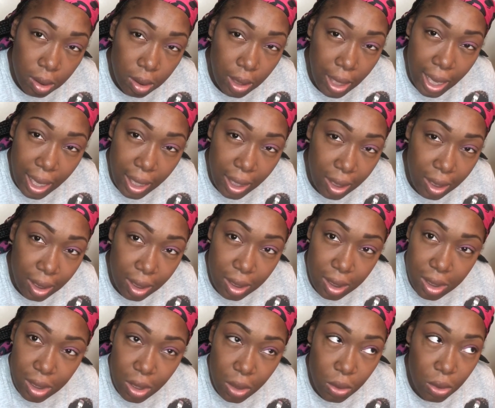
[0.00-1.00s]
Like,
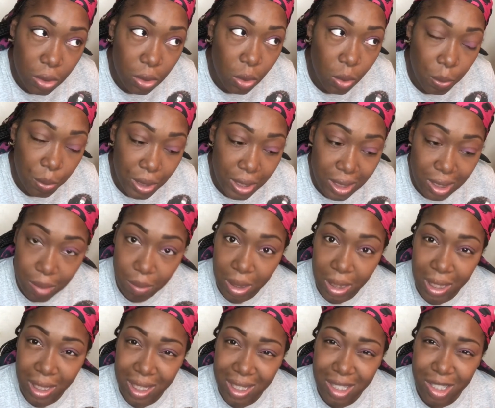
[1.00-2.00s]
it's so stupid to
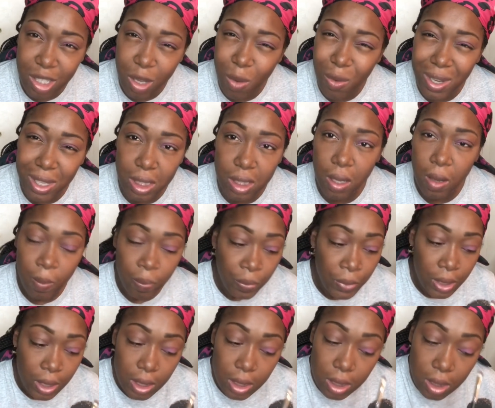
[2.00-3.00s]
me. It's so
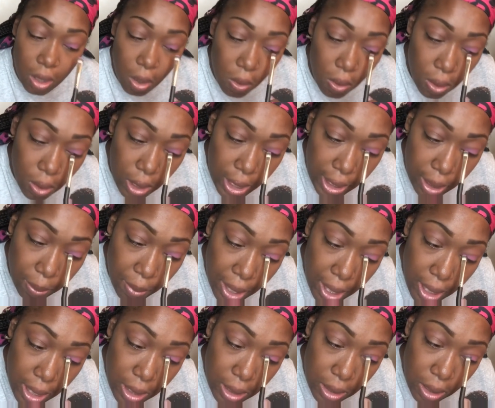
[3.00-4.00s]

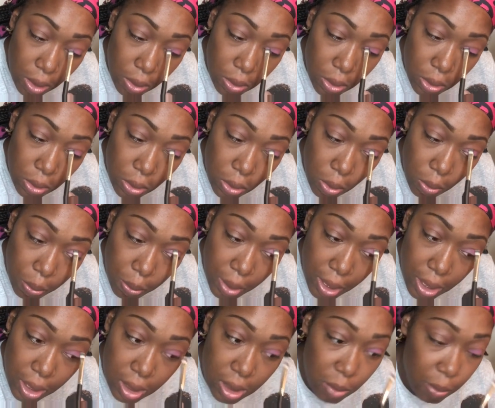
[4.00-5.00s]
clickbait. It's so
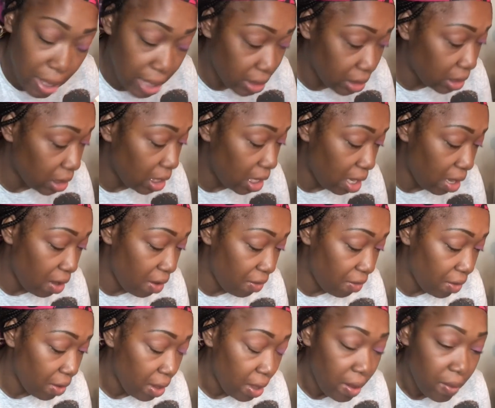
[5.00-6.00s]
stupid, especially if
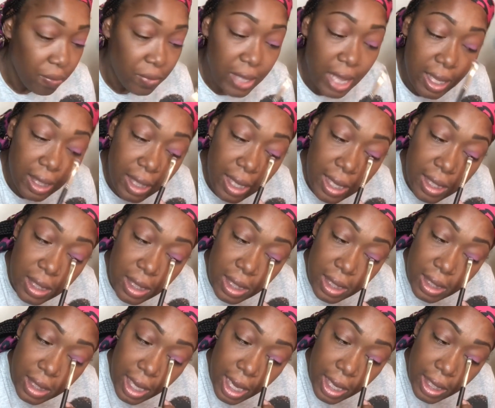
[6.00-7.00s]
at the end
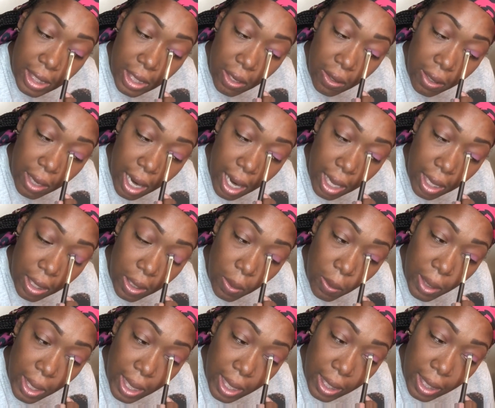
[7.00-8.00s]
of the day you're not
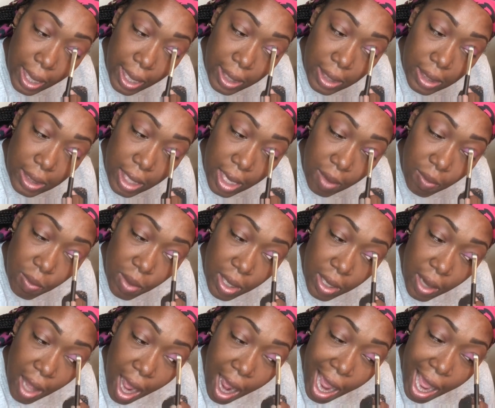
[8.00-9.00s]
quitting. Like,
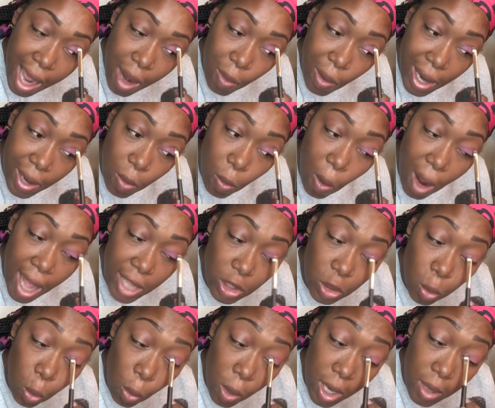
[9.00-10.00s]
I had like
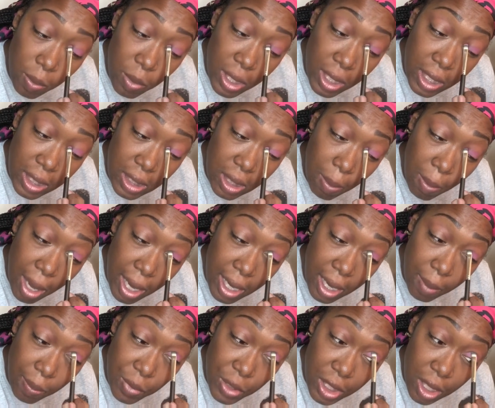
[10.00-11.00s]
watch one because somebody
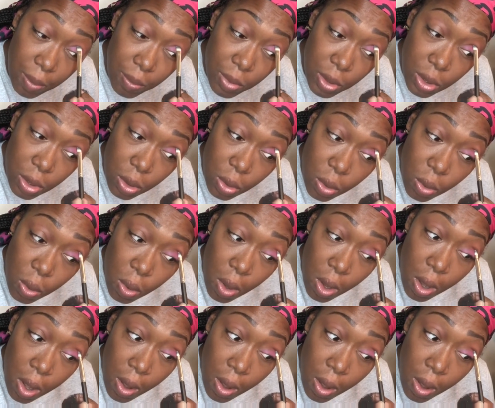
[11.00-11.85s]
I'm sub to